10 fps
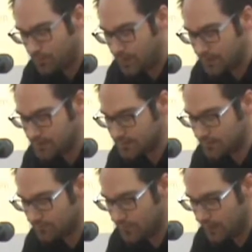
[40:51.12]
How to
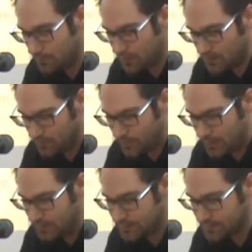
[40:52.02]
make partisan
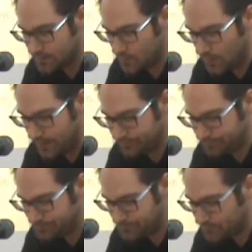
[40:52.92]
film in a
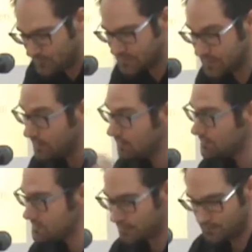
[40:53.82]
partisan way?
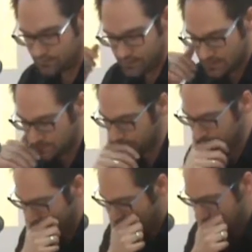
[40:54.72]
Second study,
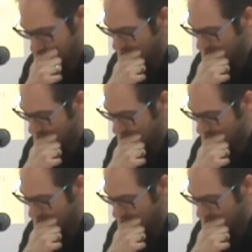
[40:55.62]
right?